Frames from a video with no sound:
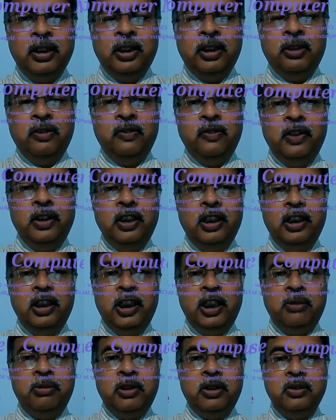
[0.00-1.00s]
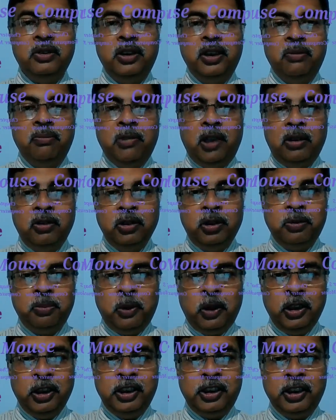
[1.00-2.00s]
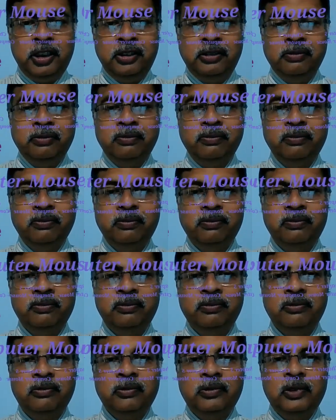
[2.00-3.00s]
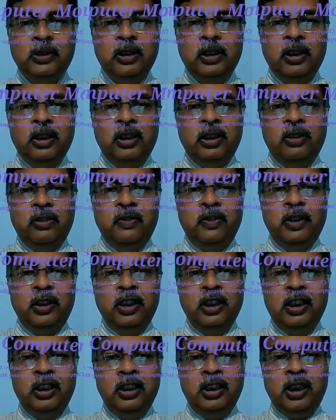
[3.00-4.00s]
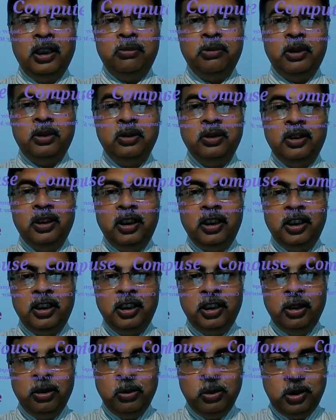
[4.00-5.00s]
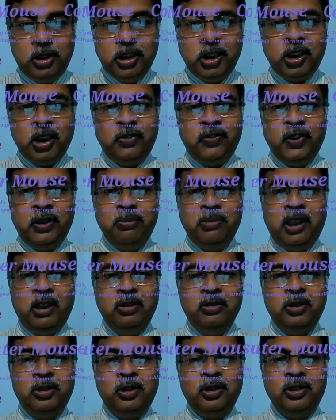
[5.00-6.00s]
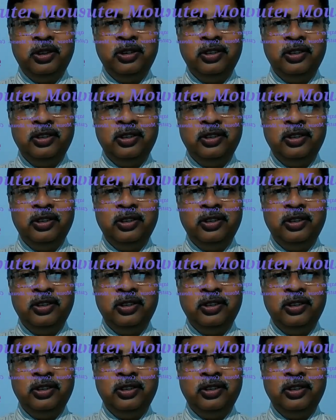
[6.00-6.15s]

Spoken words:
We learnt about the mouse pointer. We learnt about the uses of a mouse.